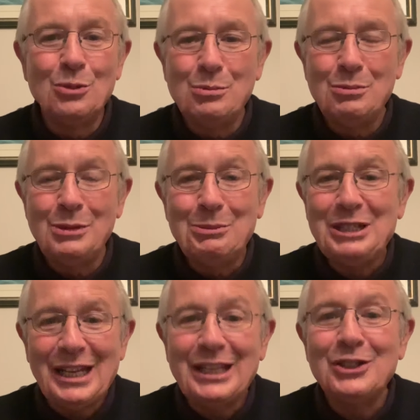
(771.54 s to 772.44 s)
maybe
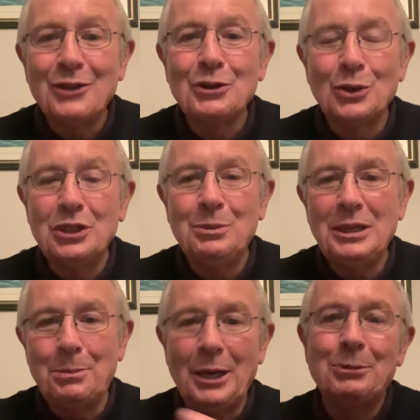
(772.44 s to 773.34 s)
Dickie's never going to be
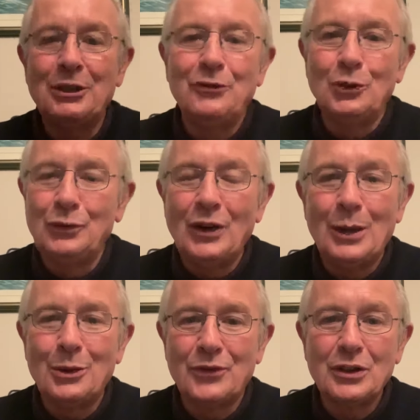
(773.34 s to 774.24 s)
a permanent full
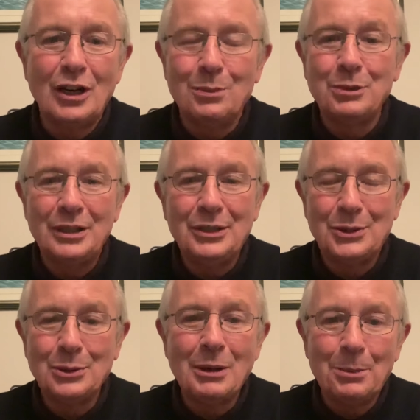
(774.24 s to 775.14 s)
forward for Cork, but he's
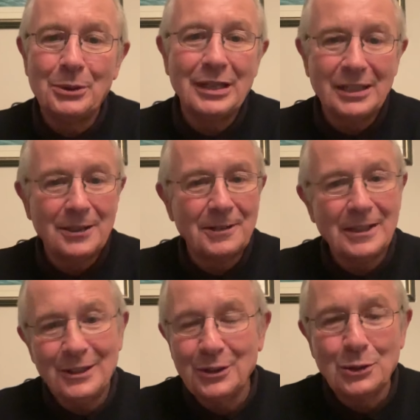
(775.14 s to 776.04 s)
some operator,
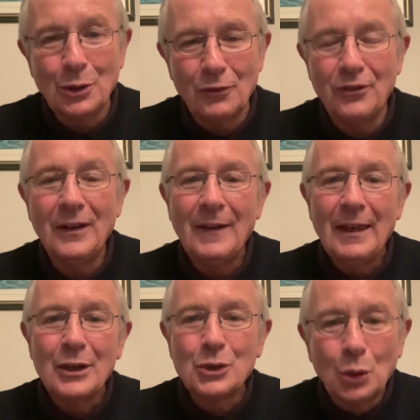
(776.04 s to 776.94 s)
and he's a tough
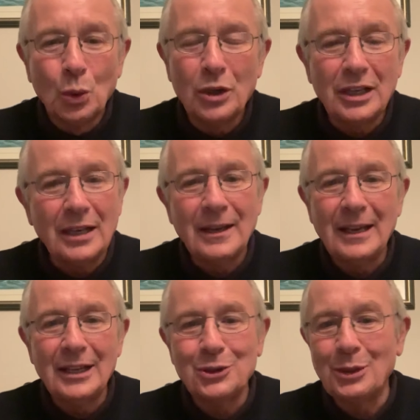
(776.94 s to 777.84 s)
cookie
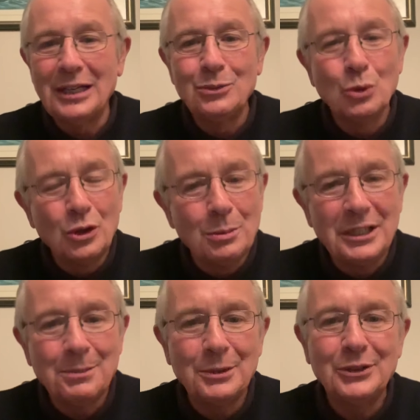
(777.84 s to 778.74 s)
as well. Won a
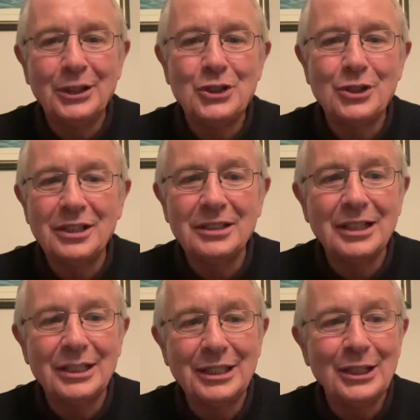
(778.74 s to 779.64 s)
bit of possession and
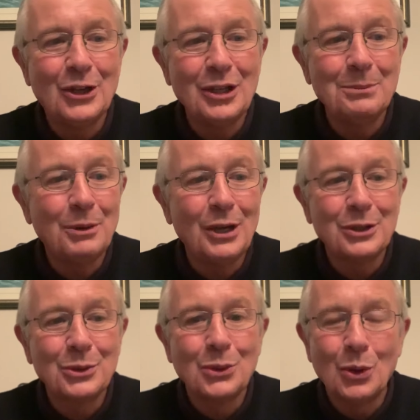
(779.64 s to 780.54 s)
got the
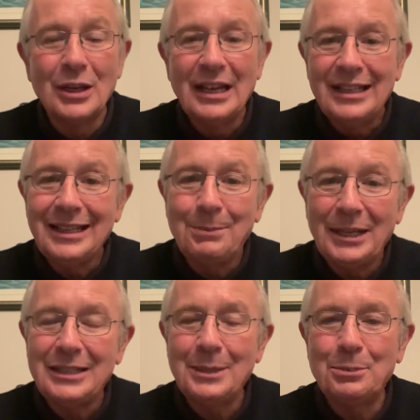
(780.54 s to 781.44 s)
all-important goal. They
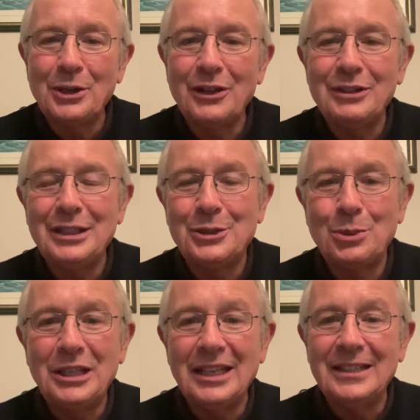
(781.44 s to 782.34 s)
play Tipperary this
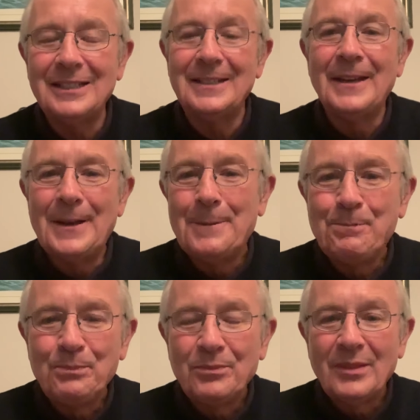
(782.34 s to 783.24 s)
weekend, and
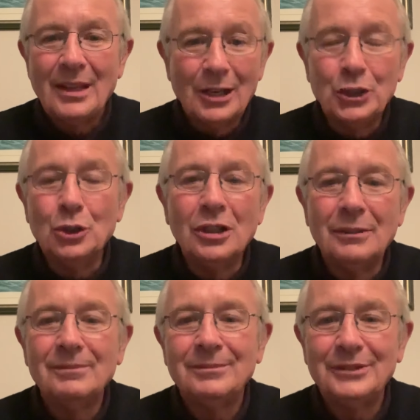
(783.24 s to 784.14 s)
I know
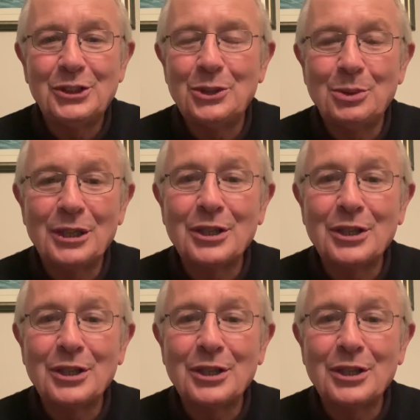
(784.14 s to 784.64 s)
this is where